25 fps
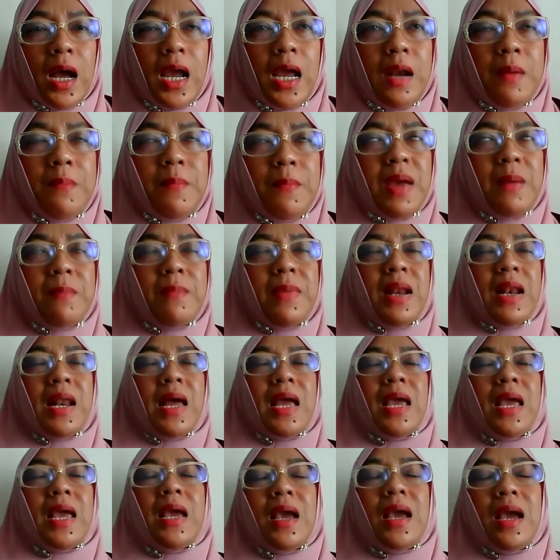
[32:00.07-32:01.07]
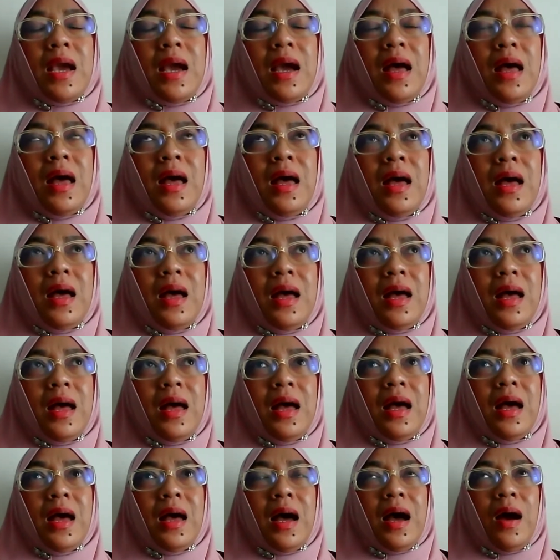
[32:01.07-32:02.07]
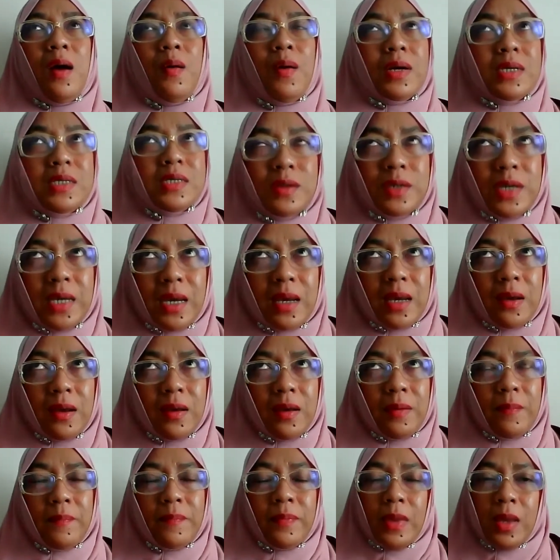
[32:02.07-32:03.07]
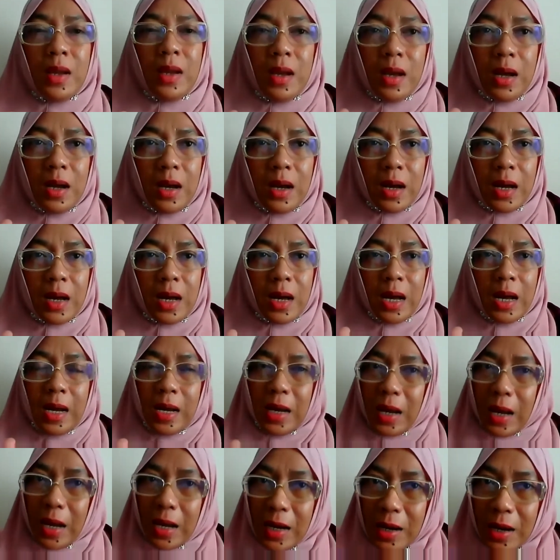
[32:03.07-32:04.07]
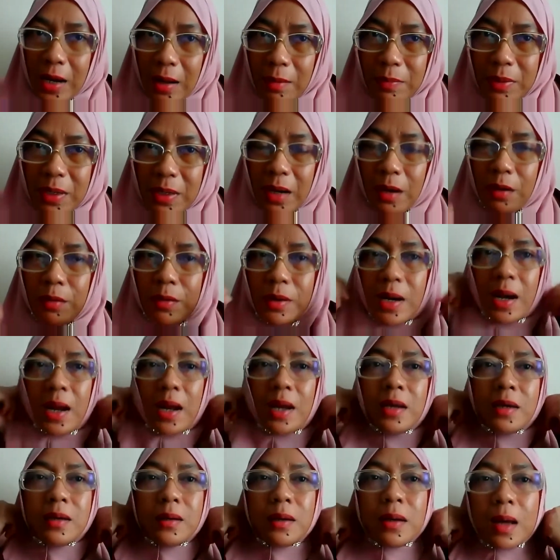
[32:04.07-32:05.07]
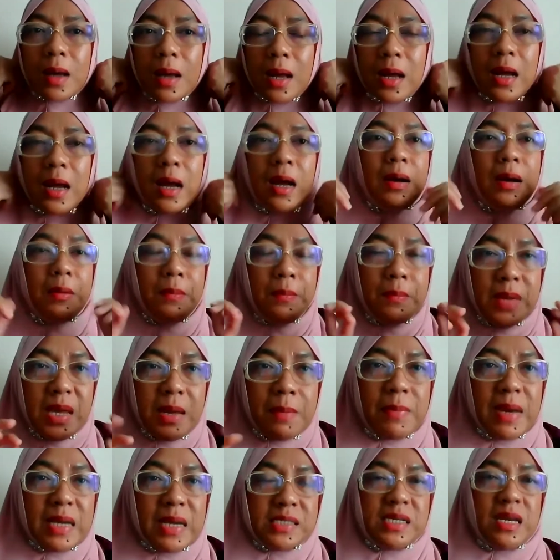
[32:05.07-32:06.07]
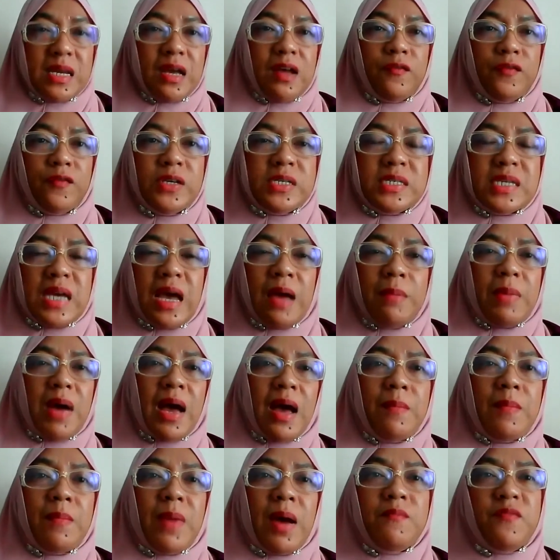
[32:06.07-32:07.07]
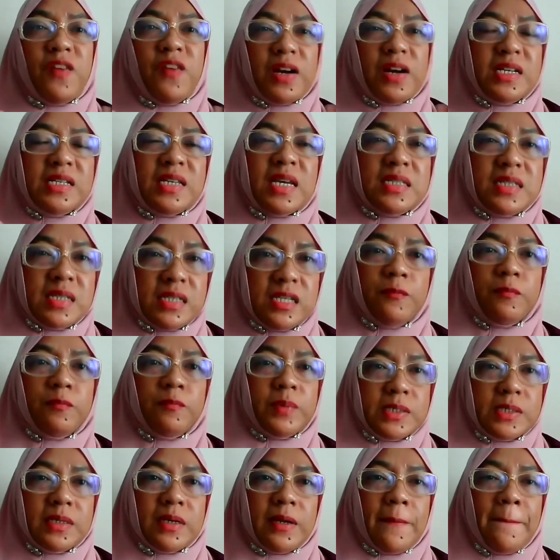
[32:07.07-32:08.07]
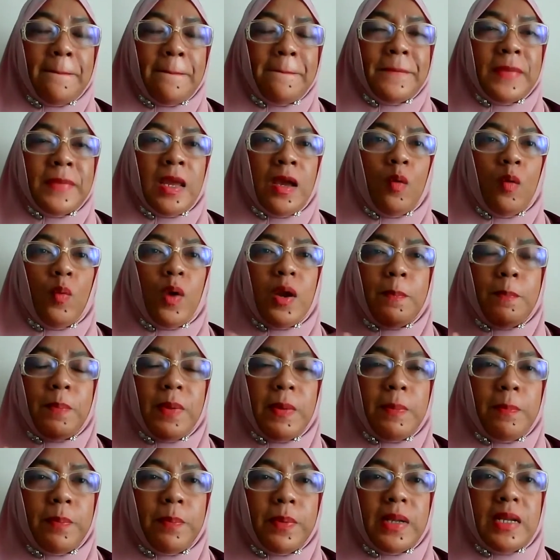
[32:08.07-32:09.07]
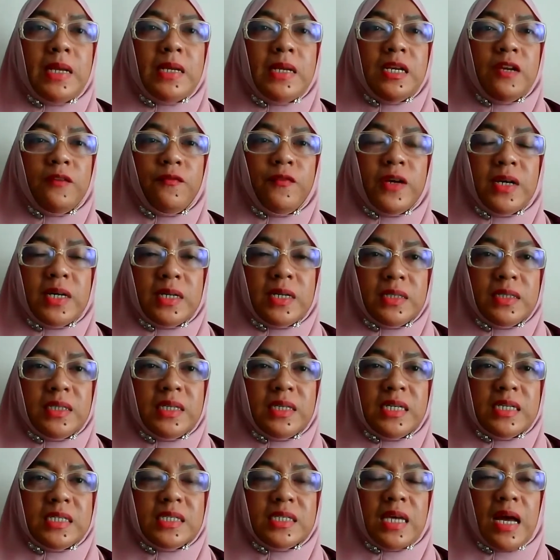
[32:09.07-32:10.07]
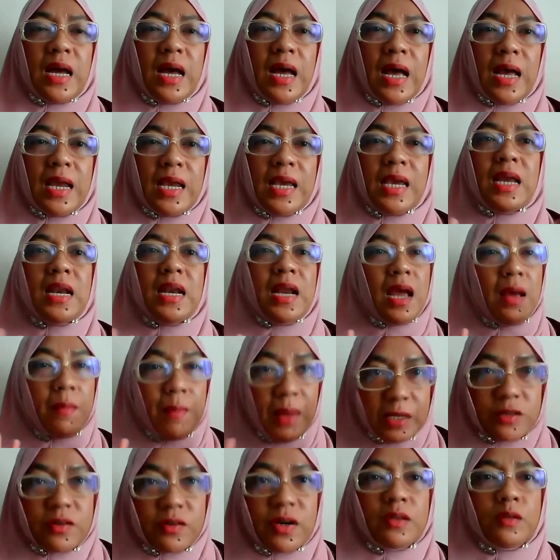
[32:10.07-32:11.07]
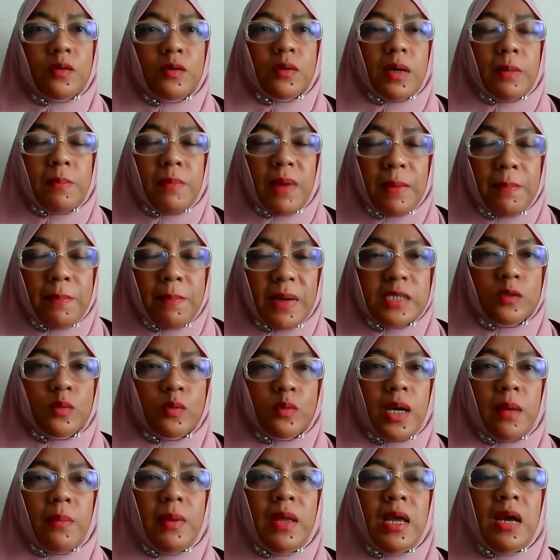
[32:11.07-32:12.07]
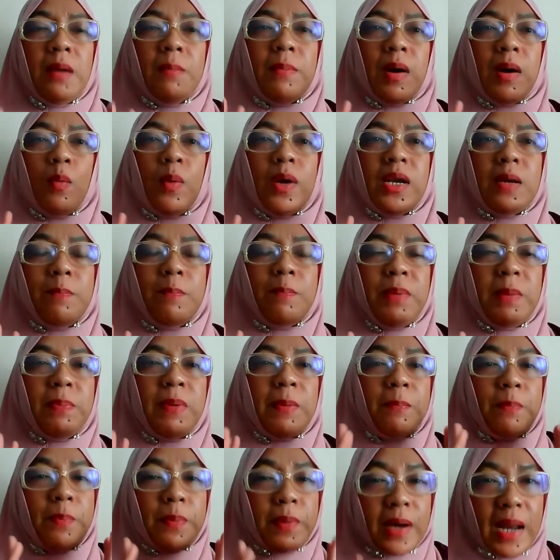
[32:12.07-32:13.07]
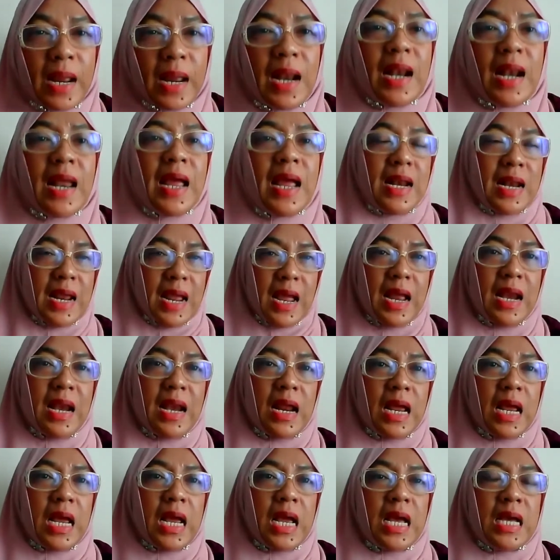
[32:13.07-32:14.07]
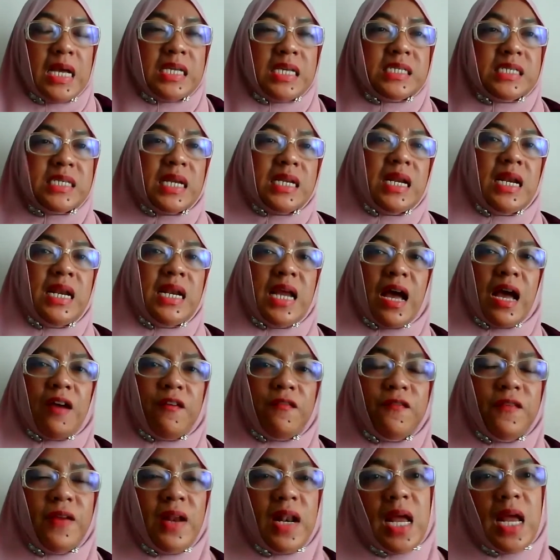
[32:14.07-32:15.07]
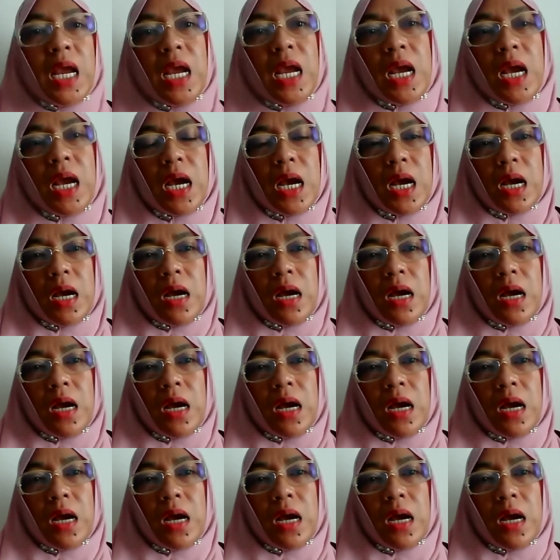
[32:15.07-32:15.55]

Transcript: It made me like, I was oh, okay. I, I calm down. I uh, me myself is I'm, I'm I'm very sensitive person. When people in the difficulties, I can help. I try to get my best to help. But when the people pray like that, suddenly I feel like,